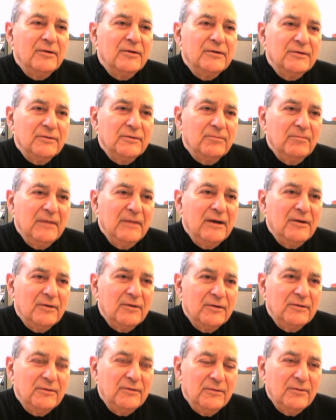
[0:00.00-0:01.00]
a minute
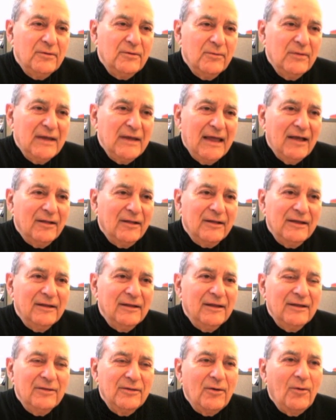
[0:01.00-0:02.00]
or two to
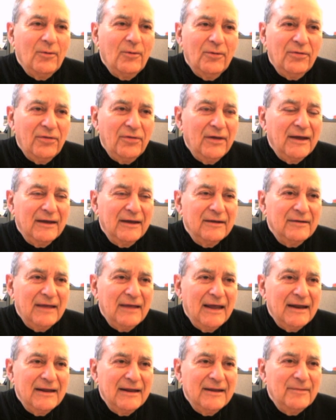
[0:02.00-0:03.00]
recalculate the whole
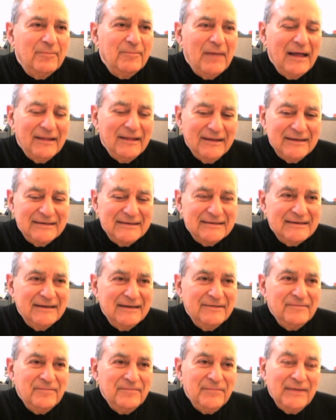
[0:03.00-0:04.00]
thing and get it in
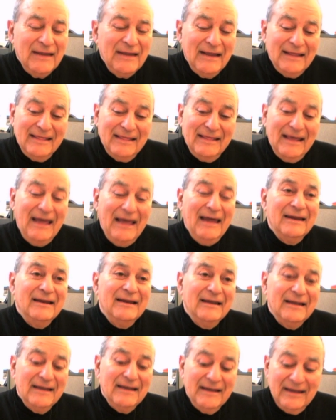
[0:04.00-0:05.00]
balance.
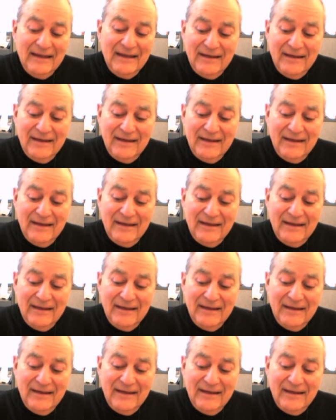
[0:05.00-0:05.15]
Then,